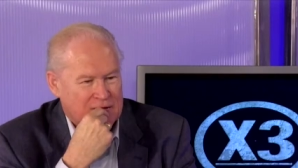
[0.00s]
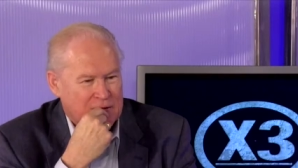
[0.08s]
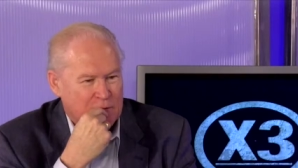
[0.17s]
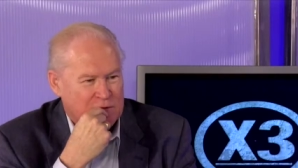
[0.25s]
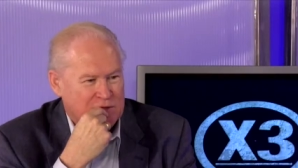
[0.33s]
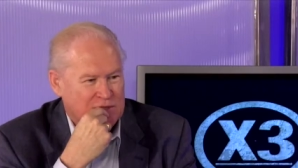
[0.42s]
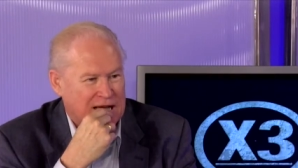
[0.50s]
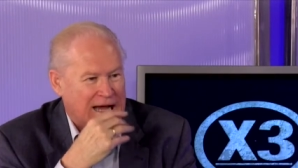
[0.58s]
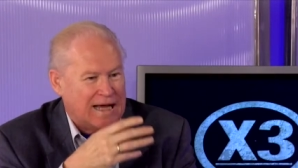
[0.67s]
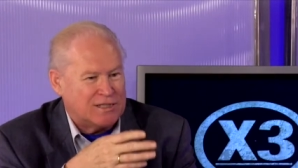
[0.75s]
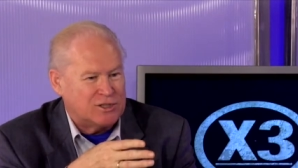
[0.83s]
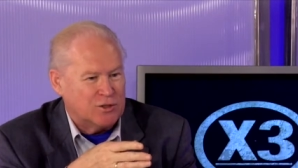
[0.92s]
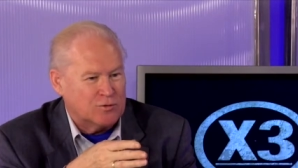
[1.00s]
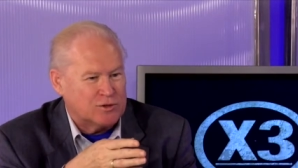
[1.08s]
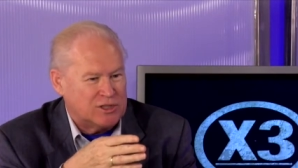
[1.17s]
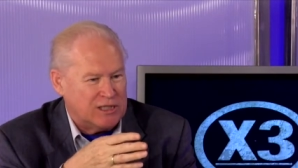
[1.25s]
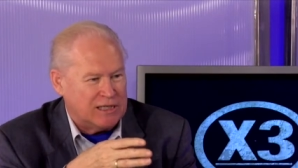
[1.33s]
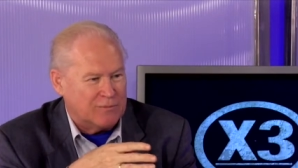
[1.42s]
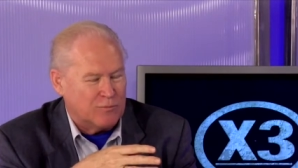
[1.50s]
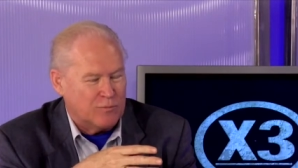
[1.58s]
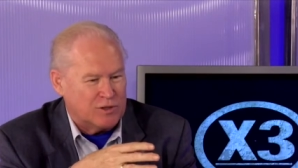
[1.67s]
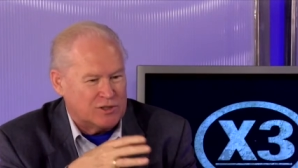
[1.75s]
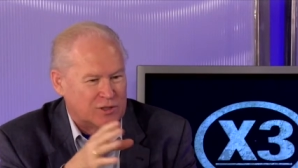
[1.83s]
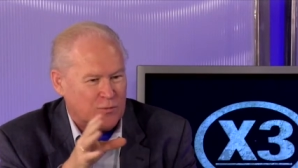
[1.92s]
There was this guy. I still see him
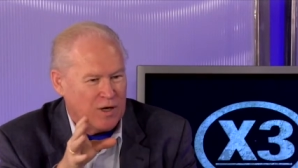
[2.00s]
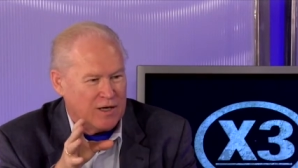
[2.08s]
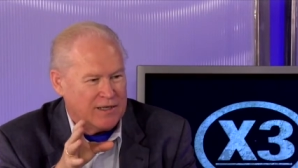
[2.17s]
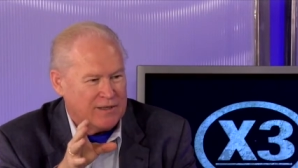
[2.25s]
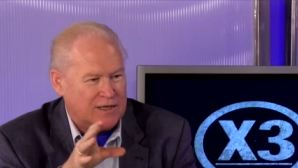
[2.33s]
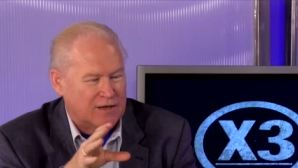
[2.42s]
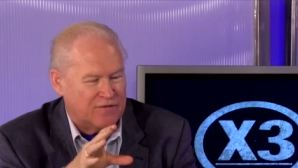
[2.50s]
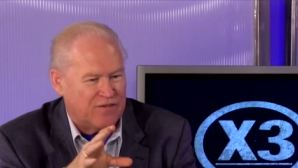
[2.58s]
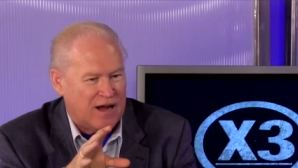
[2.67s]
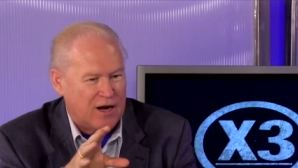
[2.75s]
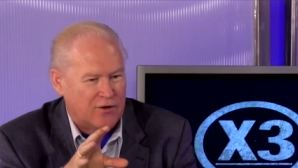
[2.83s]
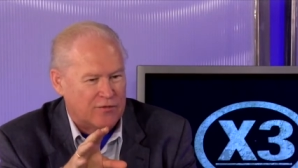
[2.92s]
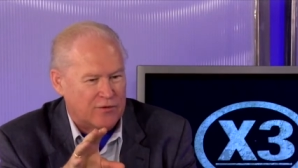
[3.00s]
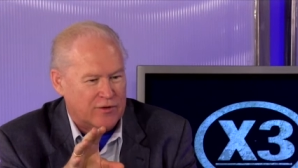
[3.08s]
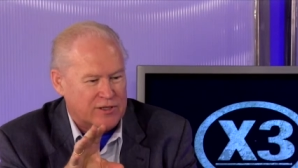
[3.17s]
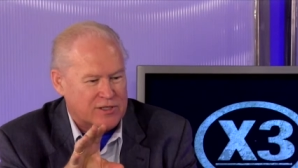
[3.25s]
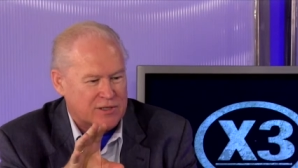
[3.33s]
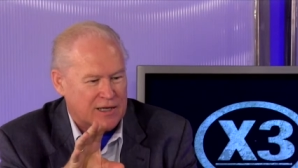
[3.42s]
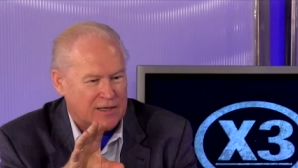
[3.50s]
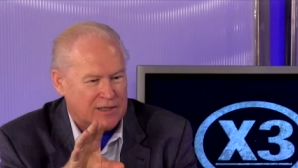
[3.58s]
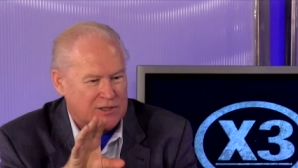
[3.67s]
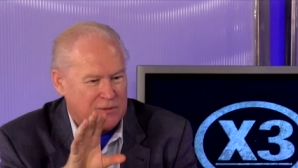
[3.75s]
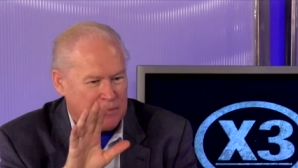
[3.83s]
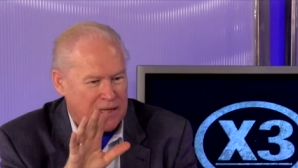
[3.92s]
once in a while. He got fired for this. Uh,
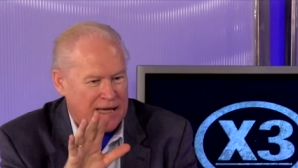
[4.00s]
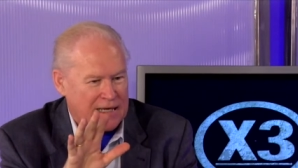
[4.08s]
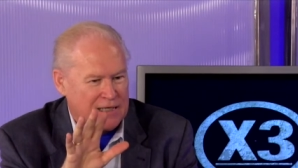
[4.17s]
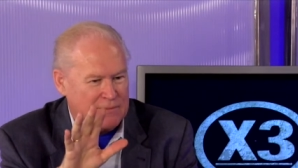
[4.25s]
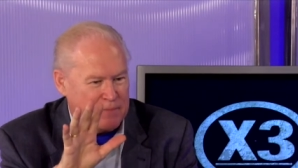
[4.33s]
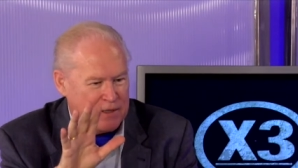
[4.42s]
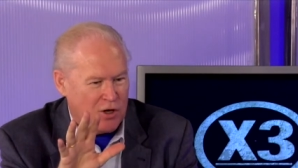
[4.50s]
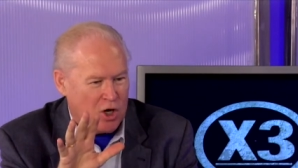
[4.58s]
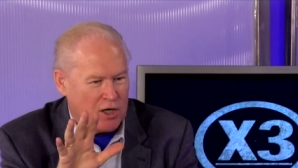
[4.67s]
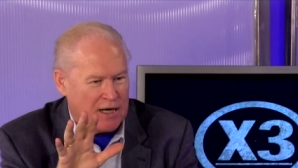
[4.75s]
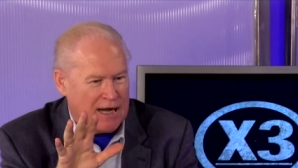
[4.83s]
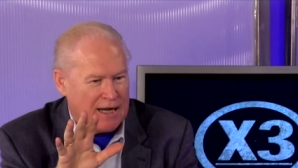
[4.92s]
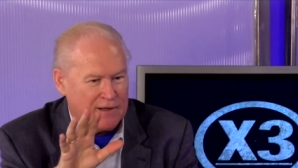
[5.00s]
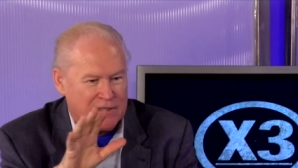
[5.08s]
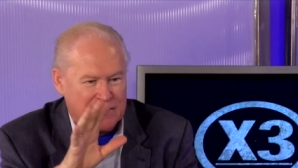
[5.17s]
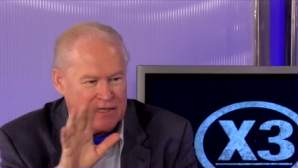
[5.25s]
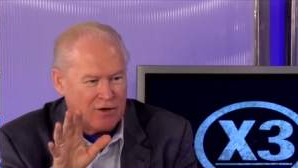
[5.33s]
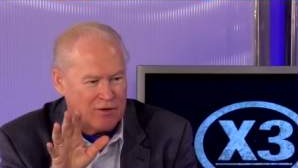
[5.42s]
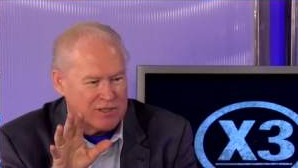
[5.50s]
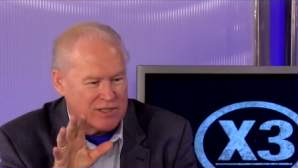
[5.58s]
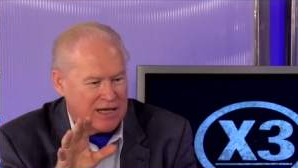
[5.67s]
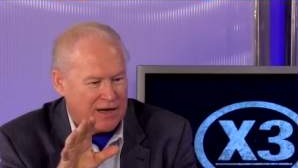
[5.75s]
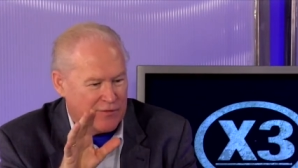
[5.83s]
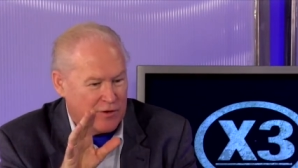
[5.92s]
he's a black PR guy, hilarious
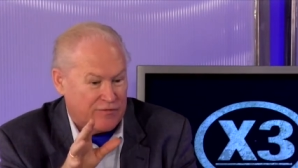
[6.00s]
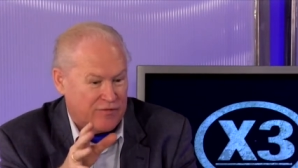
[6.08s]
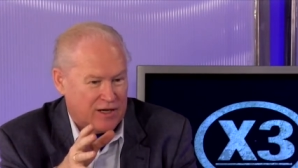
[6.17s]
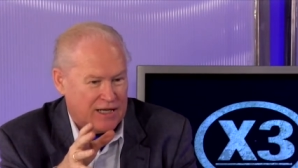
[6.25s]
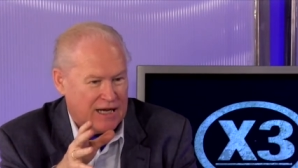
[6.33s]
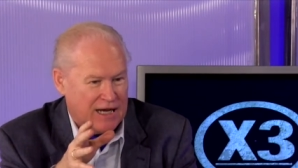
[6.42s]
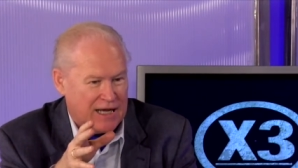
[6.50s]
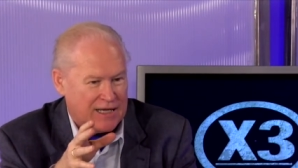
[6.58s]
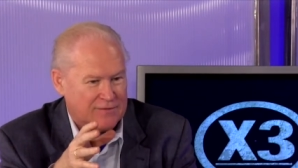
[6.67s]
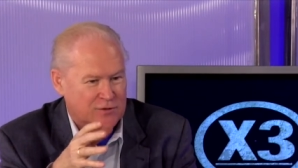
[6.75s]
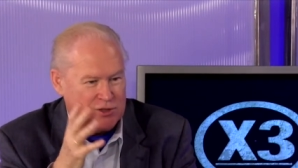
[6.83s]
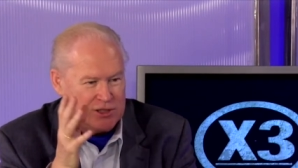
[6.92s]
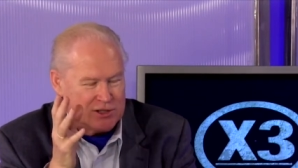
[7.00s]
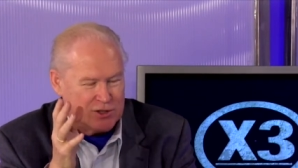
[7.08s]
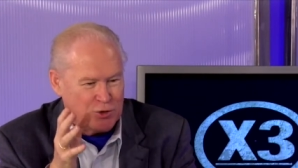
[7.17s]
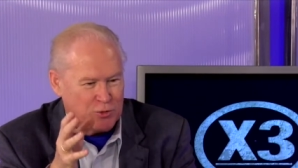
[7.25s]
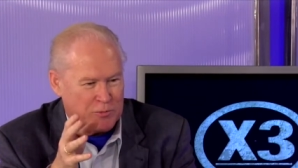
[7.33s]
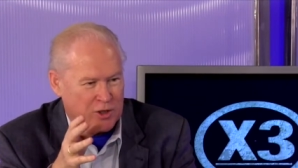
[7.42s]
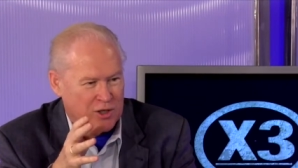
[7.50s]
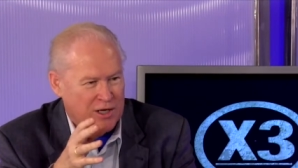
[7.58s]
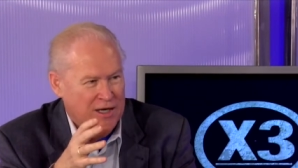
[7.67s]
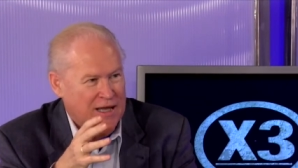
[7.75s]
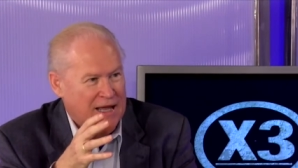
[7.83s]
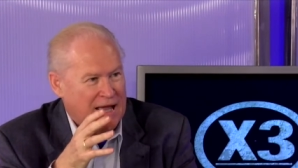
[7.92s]
guy, very funny guy, good sense of humor.
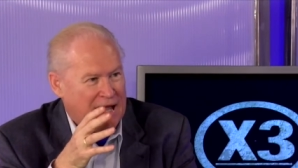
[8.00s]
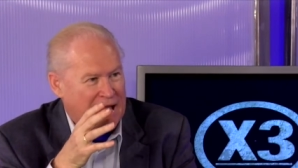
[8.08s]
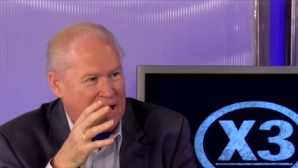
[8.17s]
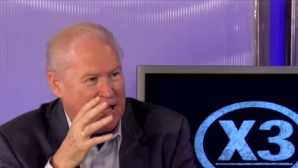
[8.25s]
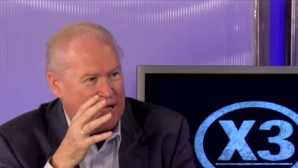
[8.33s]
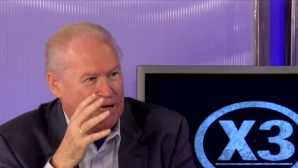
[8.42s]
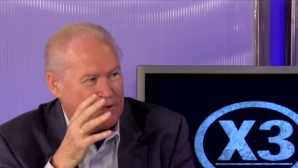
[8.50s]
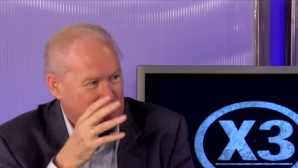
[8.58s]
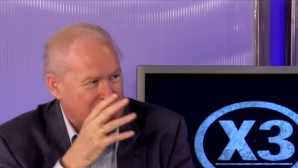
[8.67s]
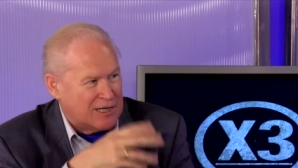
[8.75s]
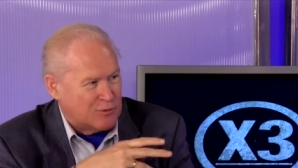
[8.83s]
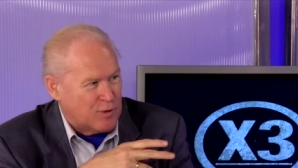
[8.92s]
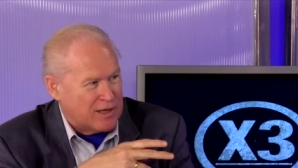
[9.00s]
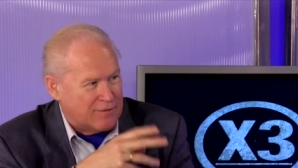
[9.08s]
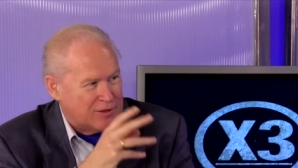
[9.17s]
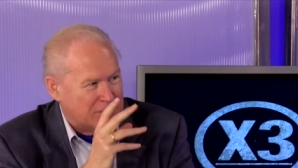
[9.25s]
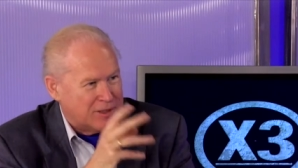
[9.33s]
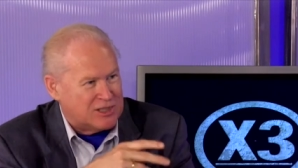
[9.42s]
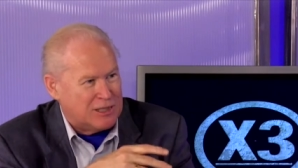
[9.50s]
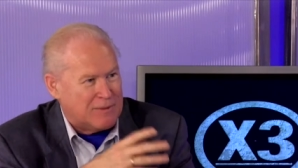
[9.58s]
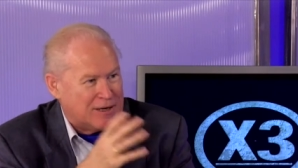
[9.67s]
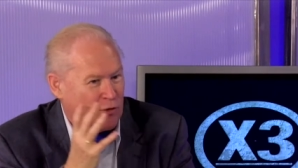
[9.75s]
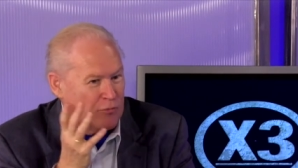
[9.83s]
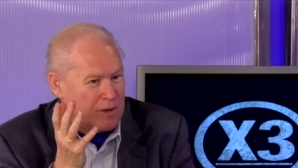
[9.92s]
And I, I every time I see him,
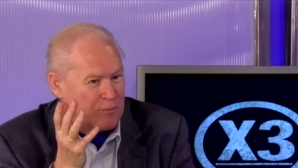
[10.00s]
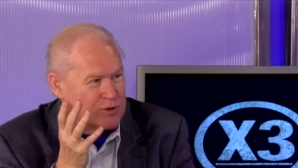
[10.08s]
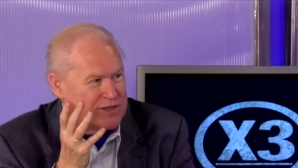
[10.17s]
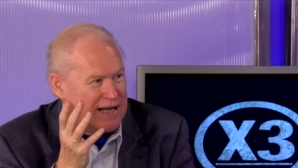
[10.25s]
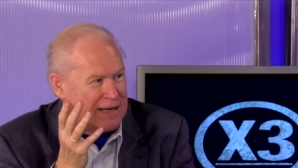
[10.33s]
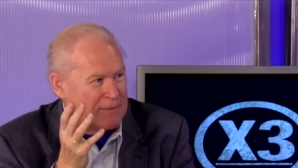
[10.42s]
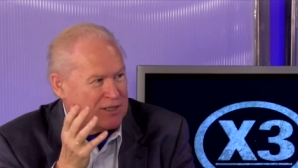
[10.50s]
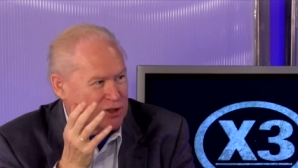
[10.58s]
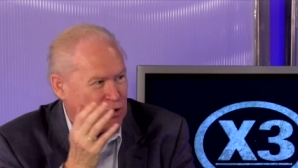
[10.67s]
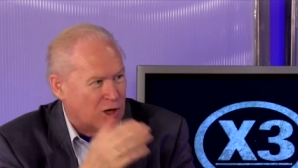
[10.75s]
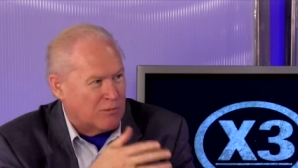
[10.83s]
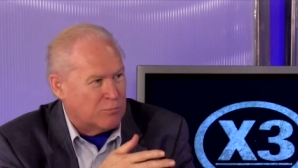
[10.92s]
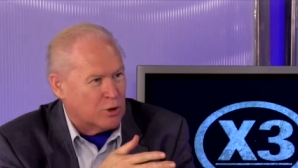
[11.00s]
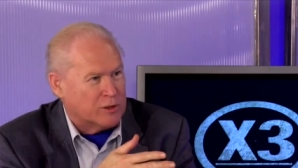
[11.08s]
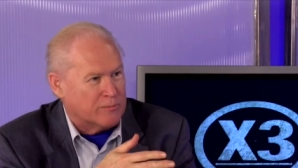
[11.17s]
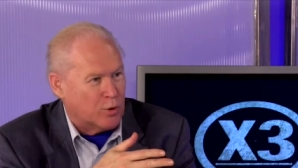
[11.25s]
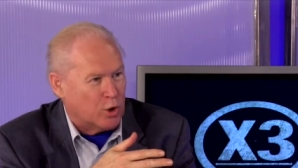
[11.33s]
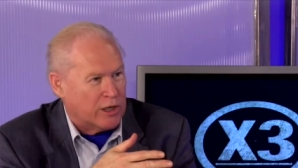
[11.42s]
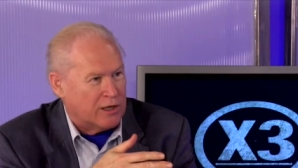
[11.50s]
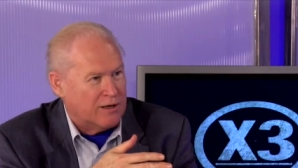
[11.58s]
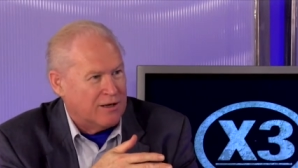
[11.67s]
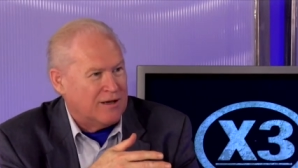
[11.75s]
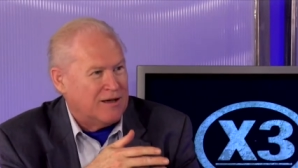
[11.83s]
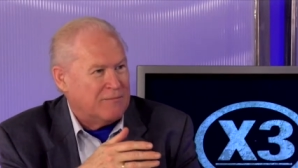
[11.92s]
I don't remember his name. I just call him Bullet Boy
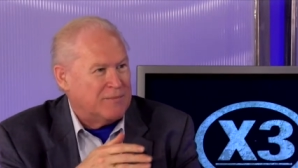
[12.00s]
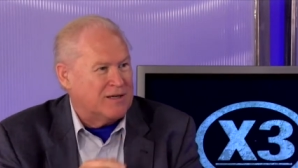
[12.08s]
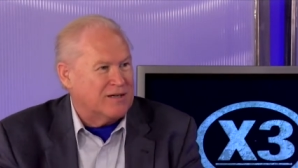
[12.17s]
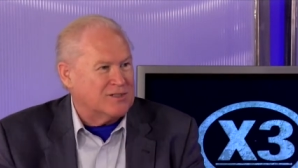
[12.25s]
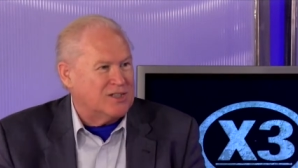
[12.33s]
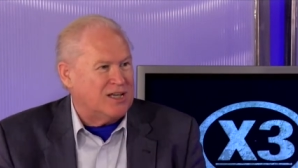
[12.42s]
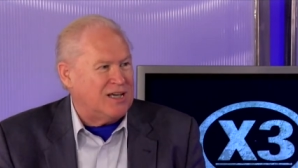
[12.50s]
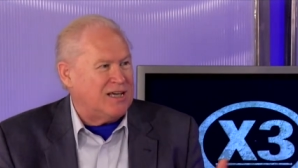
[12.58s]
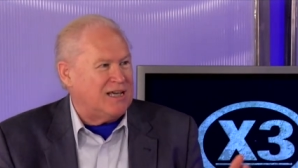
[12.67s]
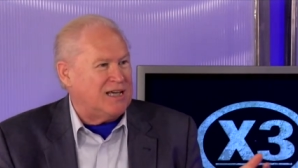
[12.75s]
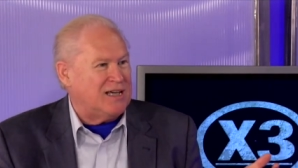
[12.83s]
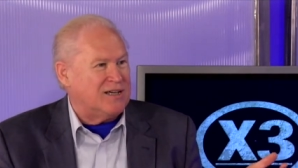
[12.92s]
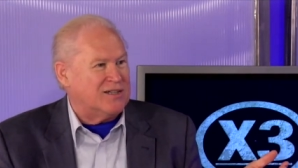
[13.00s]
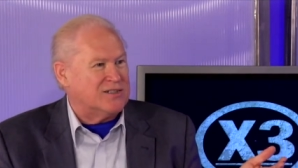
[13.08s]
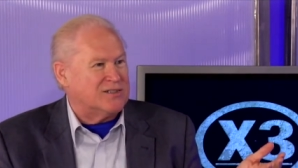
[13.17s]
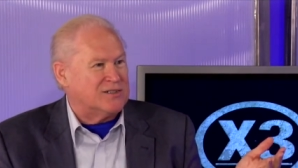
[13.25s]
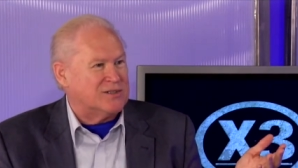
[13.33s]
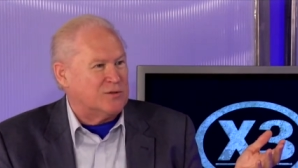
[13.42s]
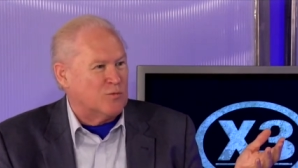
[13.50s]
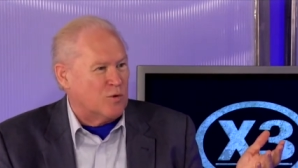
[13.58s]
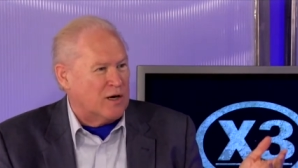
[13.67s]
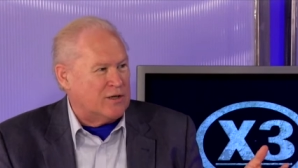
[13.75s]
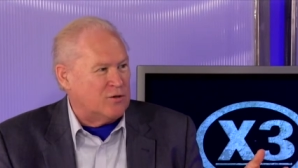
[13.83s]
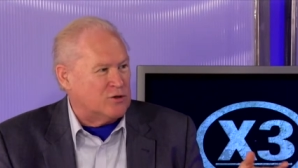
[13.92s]
yeah. because he is the
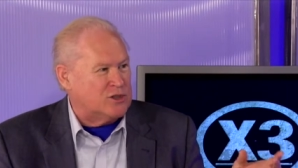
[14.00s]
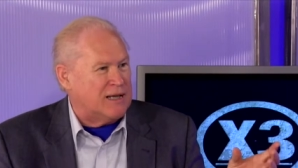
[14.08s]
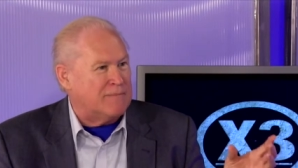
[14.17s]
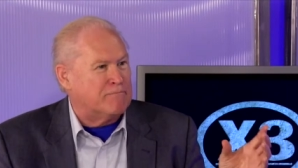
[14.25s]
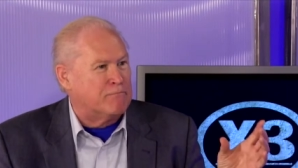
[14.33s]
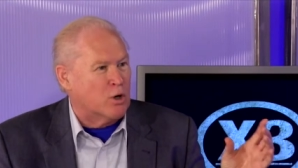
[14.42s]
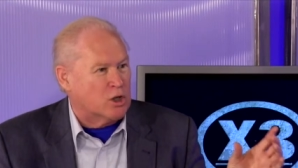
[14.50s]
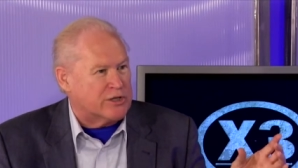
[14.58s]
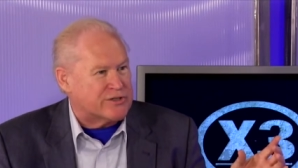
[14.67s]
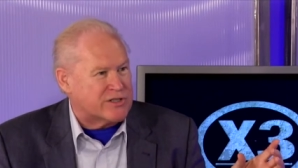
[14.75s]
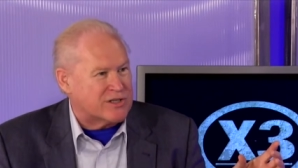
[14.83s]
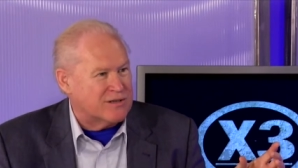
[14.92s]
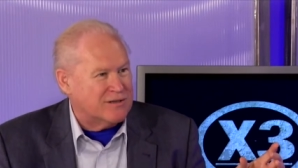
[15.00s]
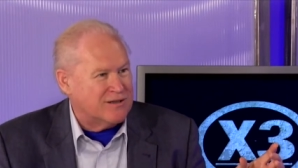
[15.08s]
one who sent bullets